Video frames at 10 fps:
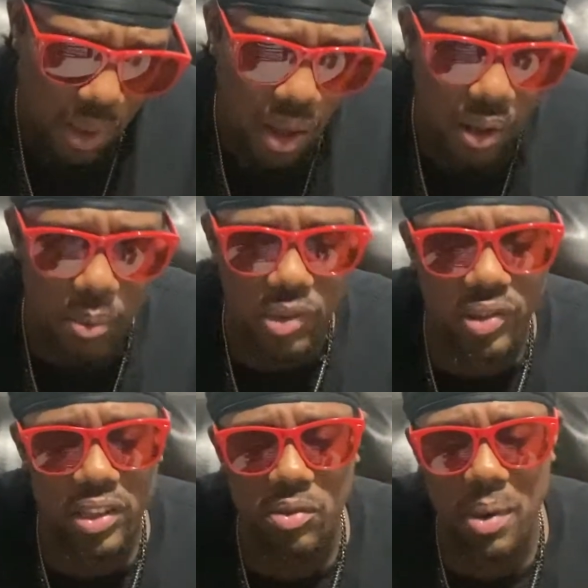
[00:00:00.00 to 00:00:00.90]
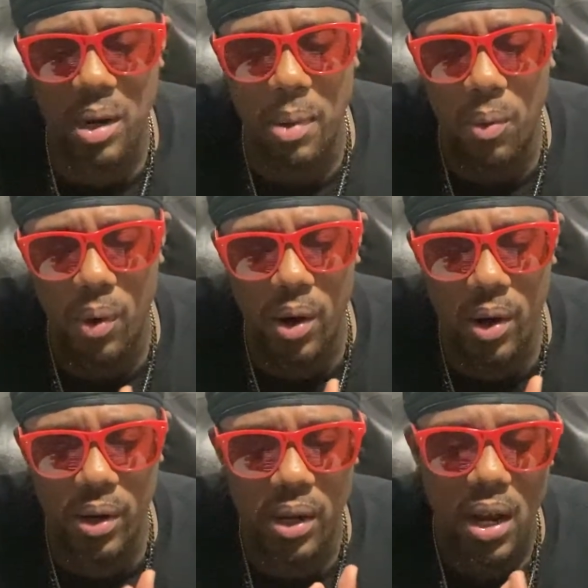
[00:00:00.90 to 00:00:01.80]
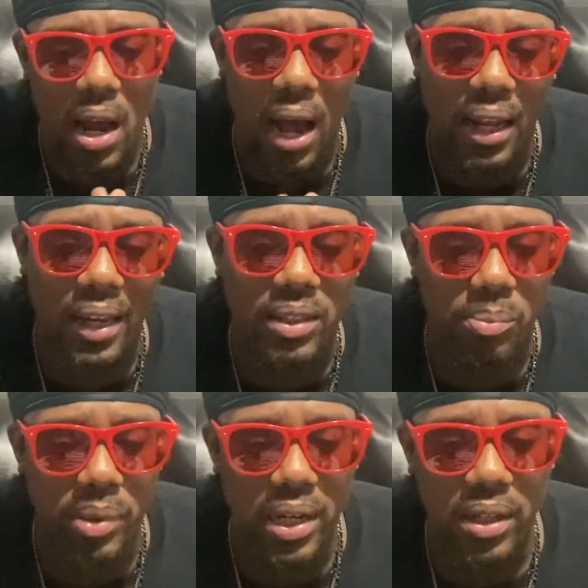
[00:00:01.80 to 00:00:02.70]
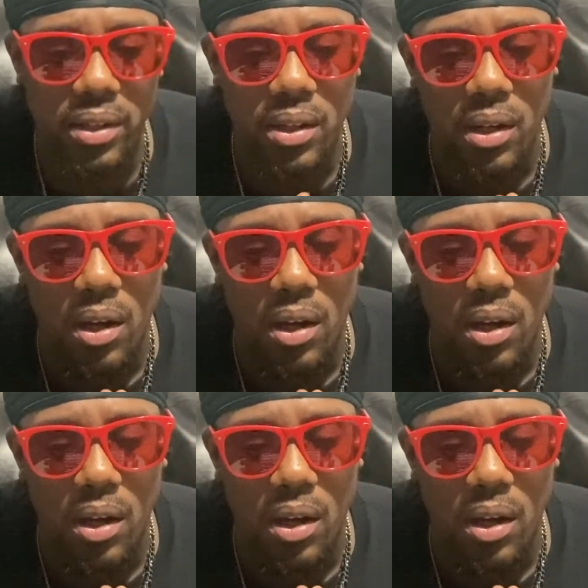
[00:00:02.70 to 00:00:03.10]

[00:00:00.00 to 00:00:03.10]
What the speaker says: Number 6, Man of My Word. I like the beat.